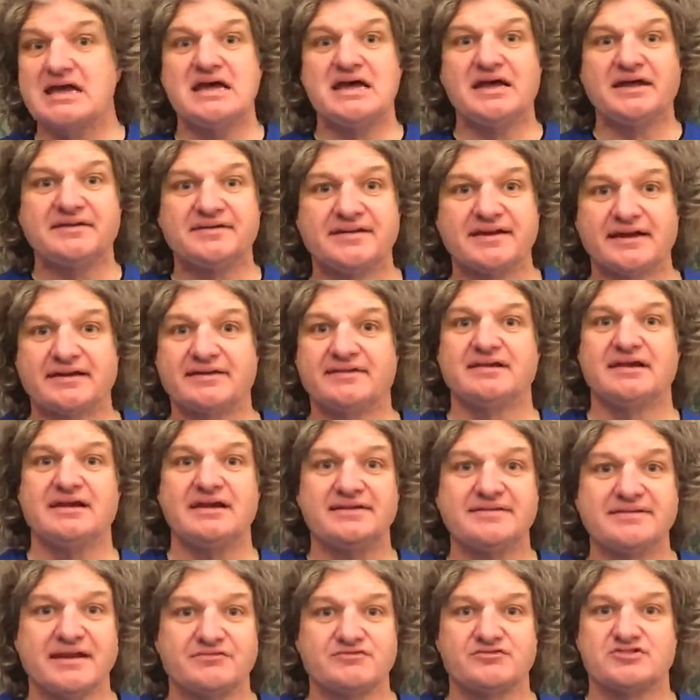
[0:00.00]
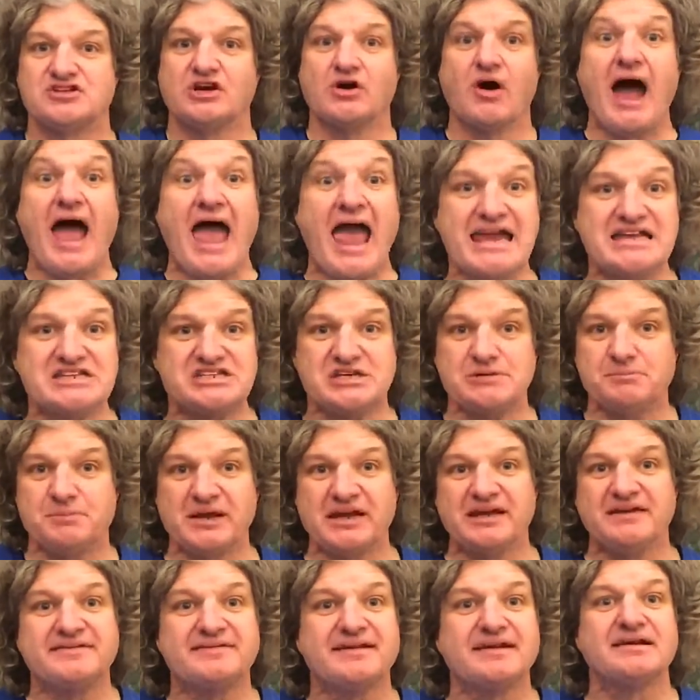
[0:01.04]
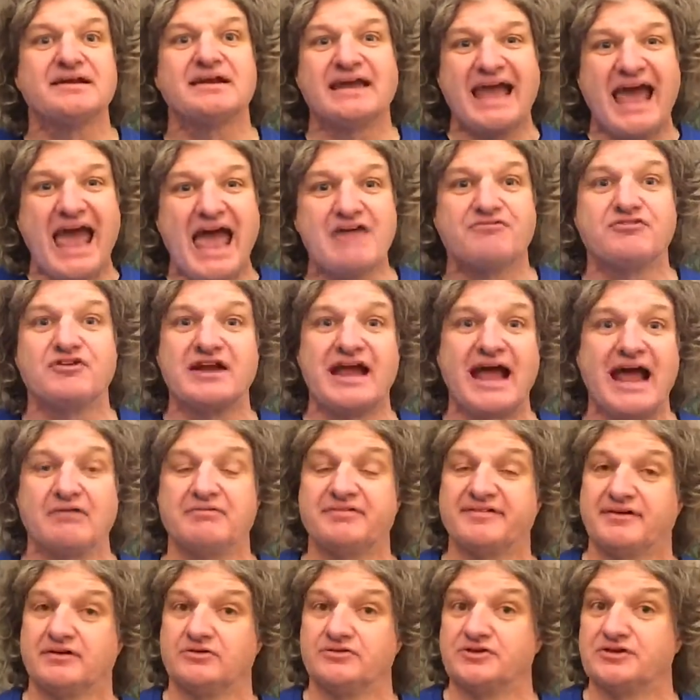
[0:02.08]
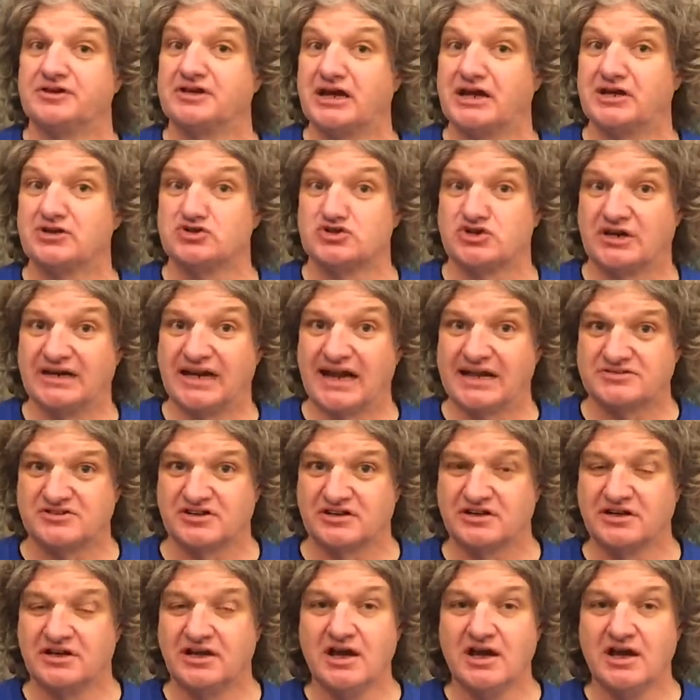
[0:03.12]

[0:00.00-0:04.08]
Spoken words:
60, 70 or 80p sending every household in the country a letter.